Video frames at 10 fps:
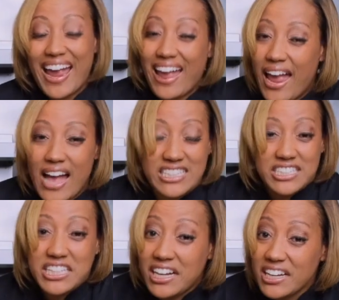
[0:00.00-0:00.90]
It has a
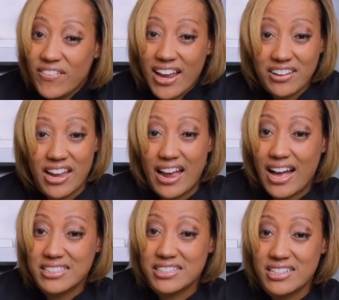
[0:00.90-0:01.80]
ton of
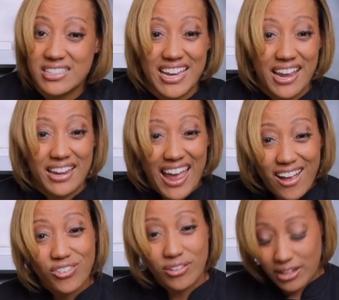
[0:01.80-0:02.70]
antioxidants, and
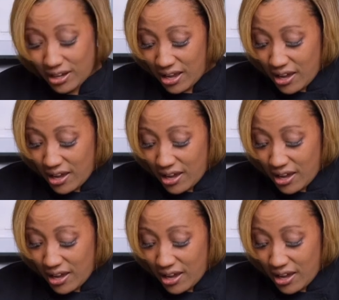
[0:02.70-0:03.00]
actually,